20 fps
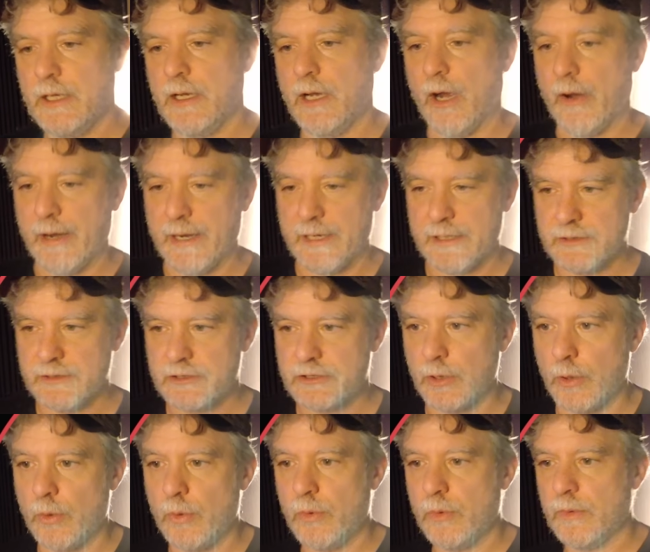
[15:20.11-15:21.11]
All right,
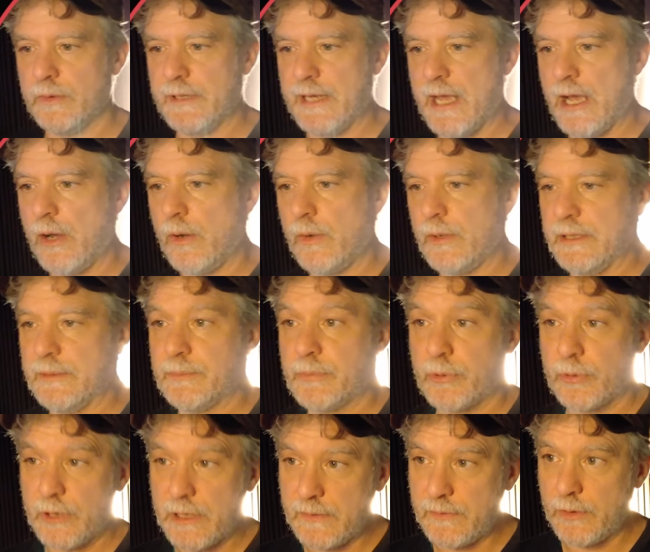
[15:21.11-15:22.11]
so now in
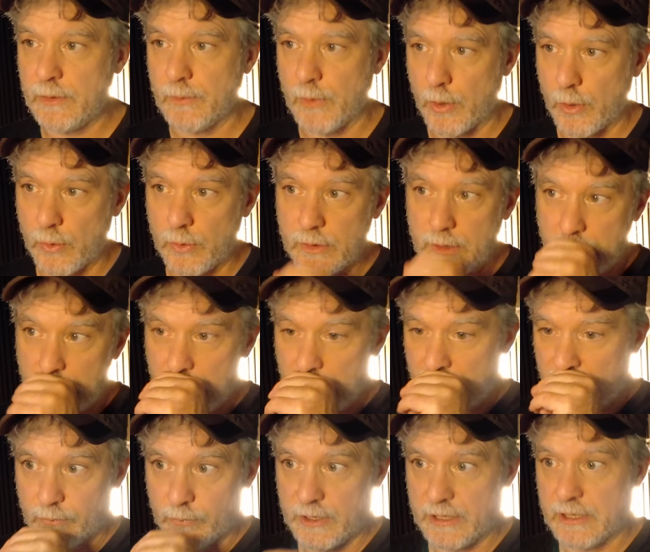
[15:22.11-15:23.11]
preview mode,
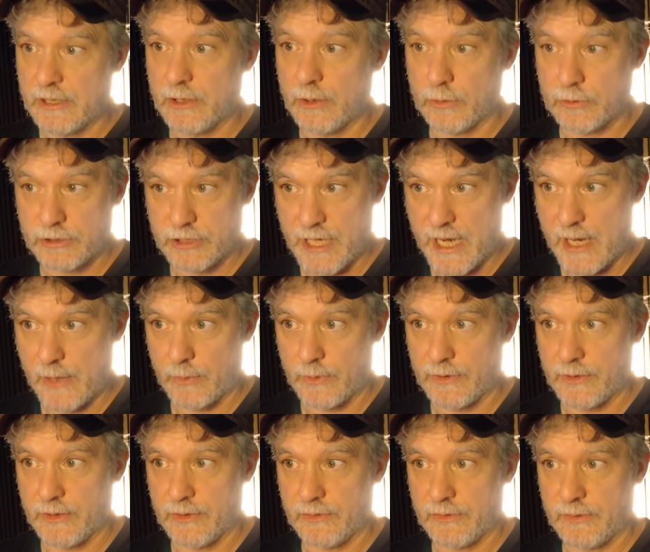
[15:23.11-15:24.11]
we can go chat with
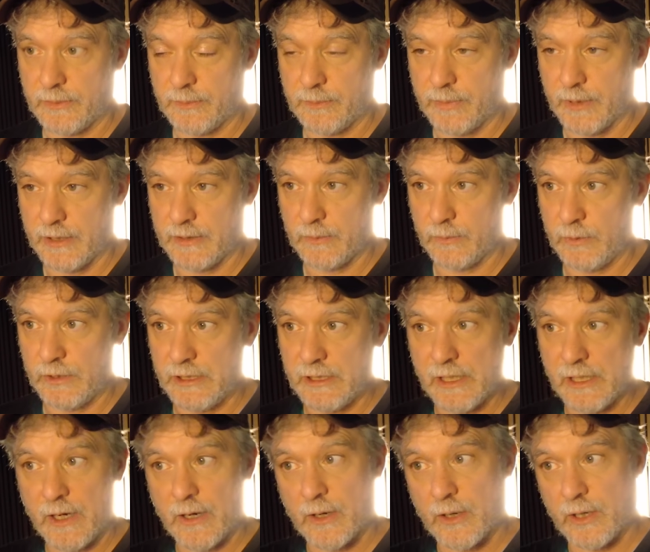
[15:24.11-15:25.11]
this, but we
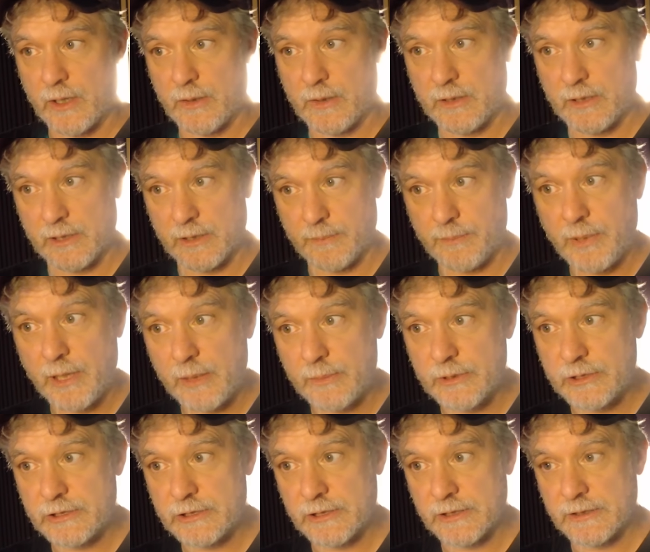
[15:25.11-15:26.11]
are going to
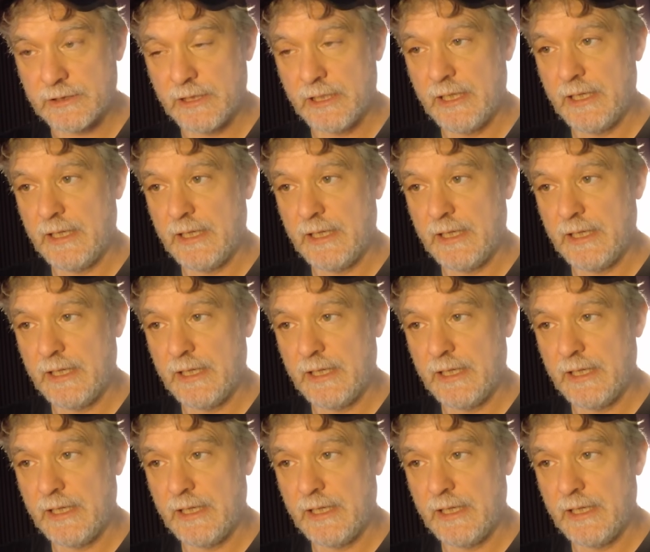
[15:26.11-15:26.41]
publish it